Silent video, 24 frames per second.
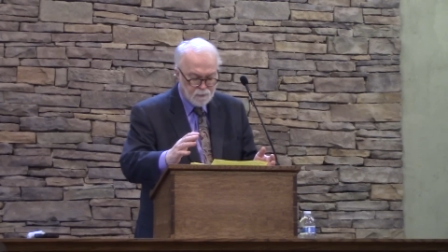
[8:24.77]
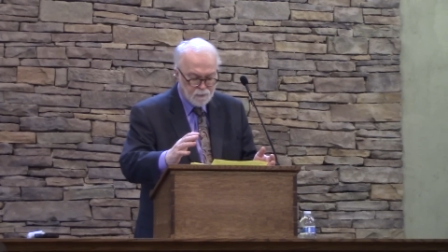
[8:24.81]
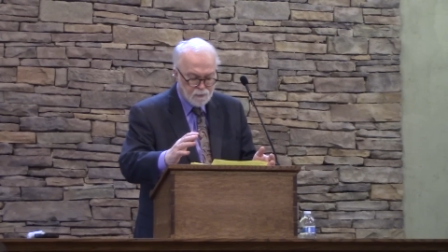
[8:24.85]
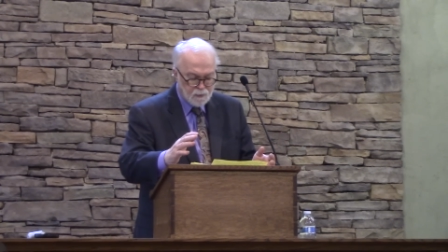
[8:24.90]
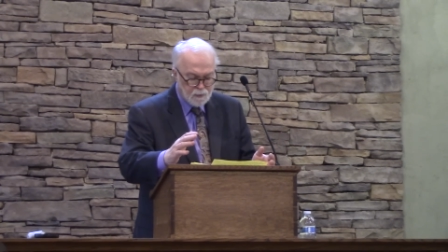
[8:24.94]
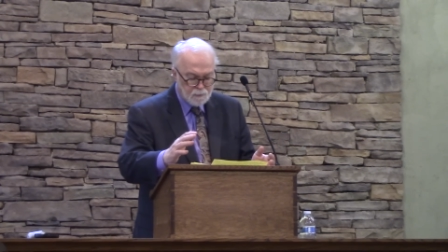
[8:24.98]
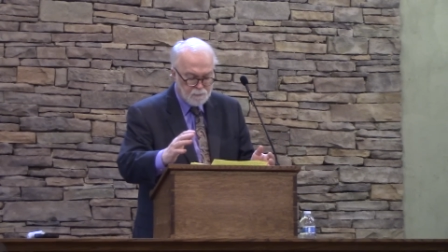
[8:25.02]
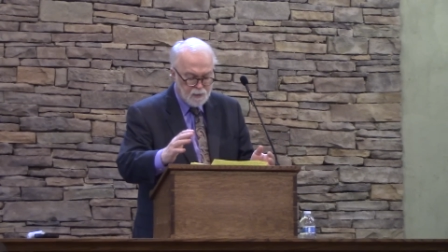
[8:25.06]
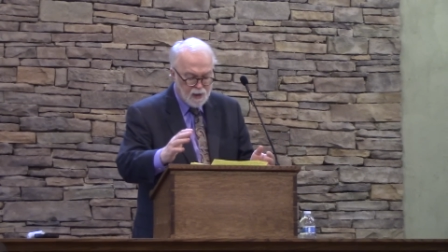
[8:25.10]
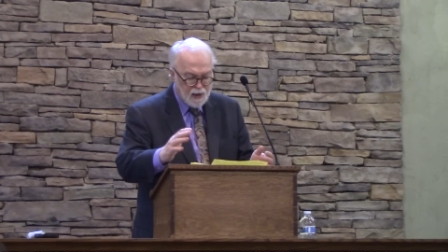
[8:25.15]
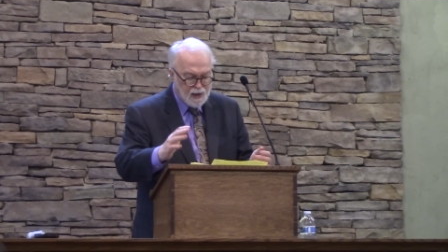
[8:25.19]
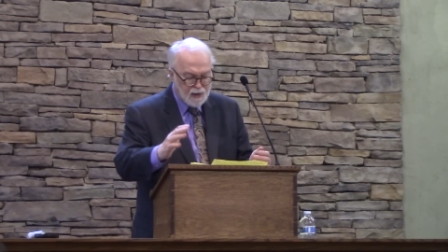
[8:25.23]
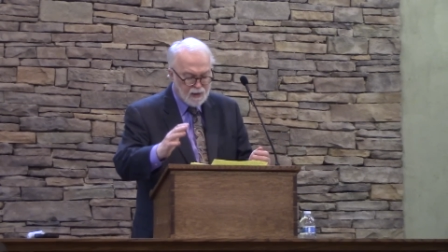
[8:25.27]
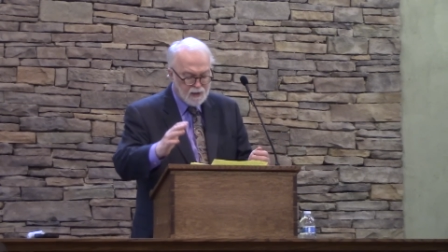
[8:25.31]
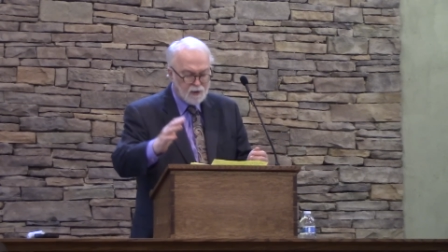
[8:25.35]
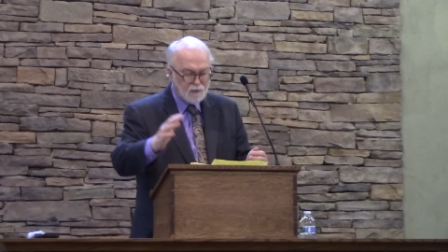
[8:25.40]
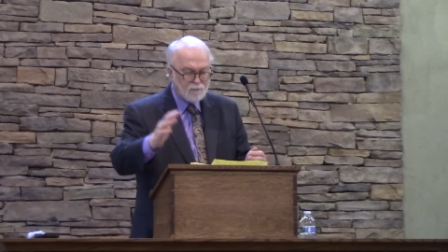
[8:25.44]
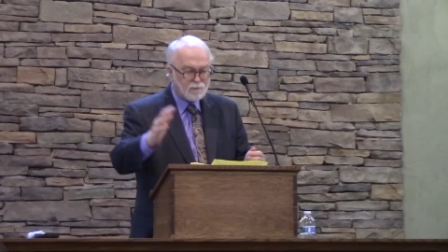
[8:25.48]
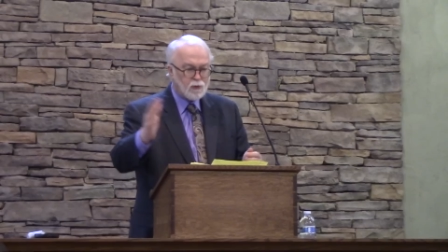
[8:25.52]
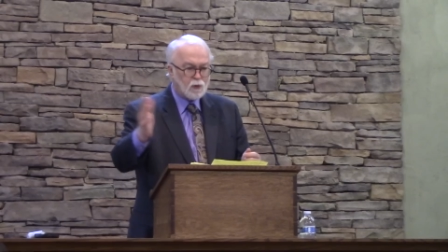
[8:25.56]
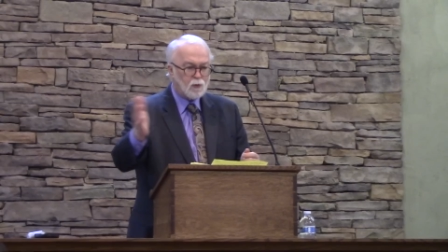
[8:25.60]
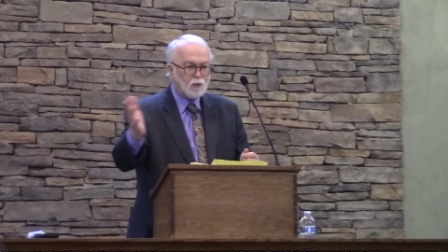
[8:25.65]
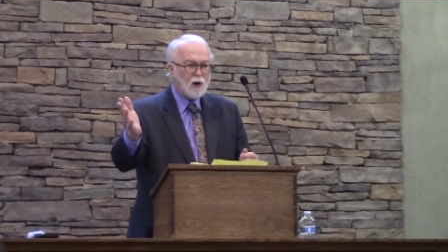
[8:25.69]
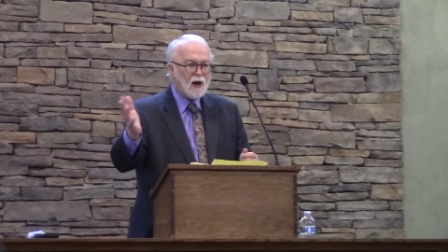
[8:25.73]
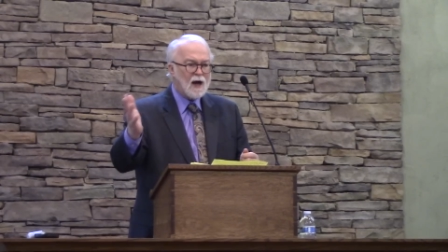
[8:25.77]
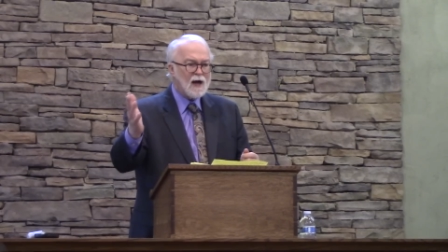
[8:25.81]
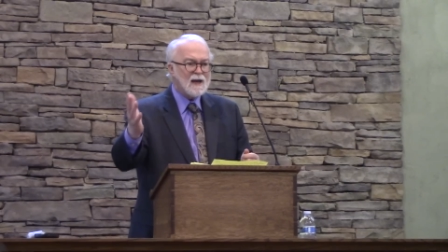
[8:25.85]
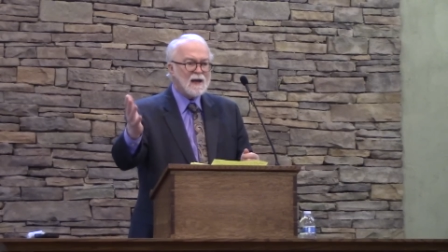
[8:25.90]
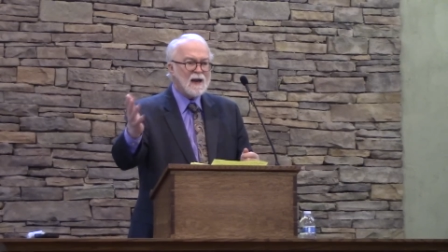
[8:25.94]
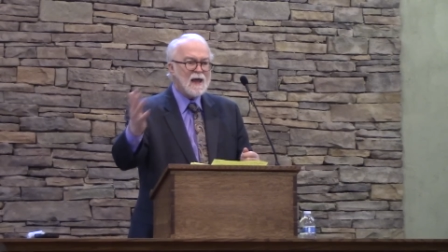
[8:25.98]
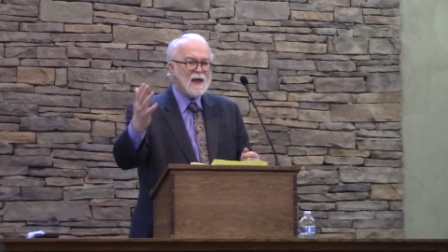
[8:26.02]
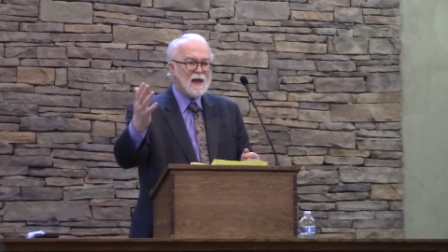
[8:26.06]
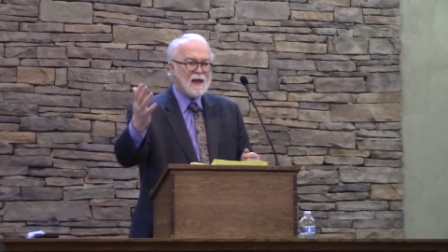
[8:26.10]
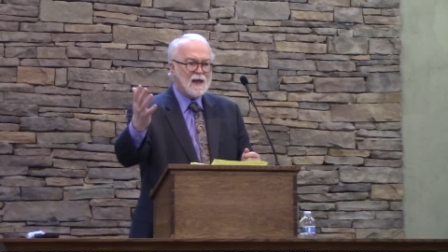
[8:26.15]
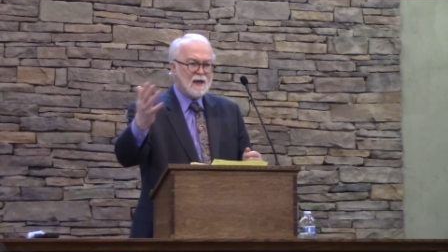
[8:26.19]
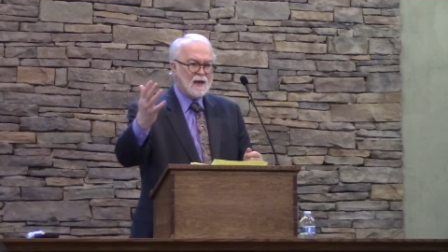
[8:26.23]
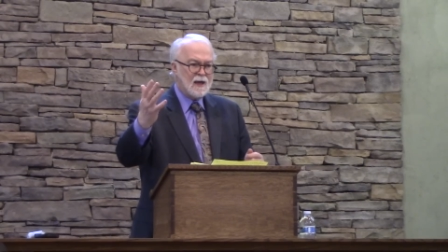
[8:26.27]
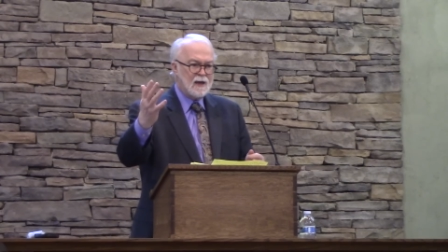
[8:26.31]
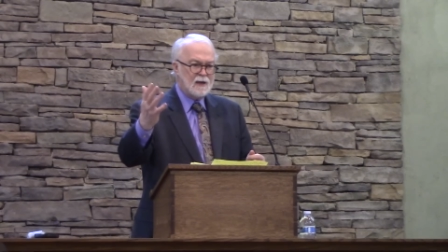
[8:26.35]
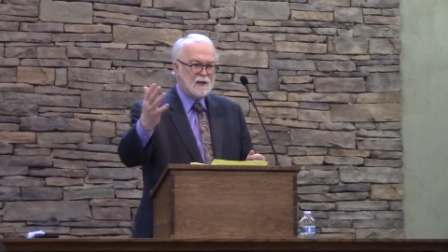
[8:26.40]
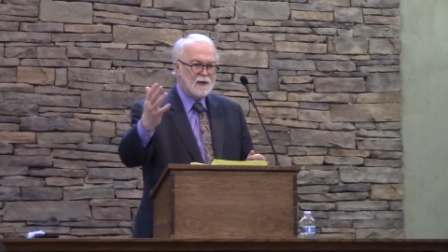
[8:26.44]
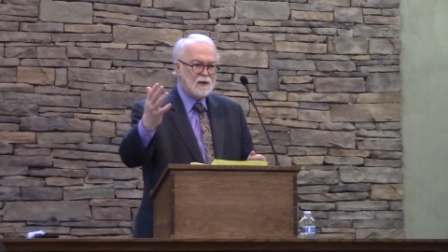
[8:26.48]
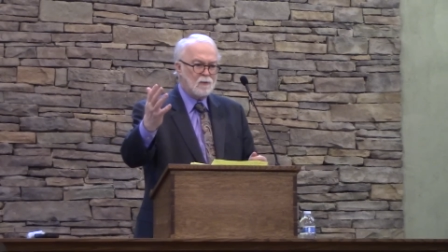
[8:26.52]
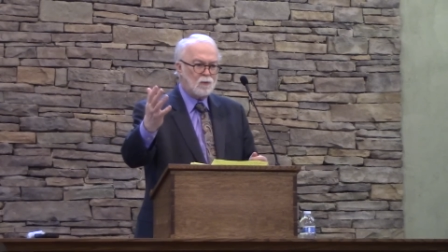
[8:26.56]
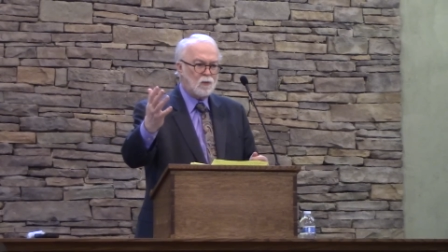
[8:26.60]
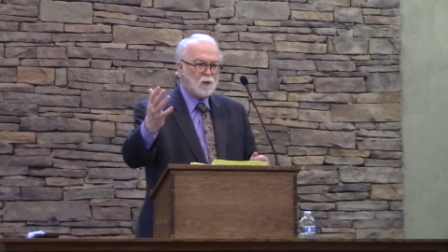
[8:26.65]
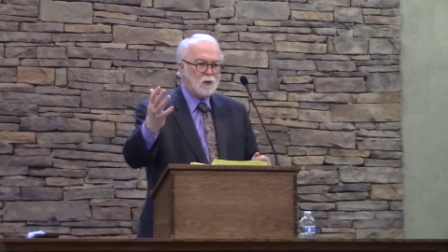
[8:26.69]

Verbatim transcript: the back of the right hand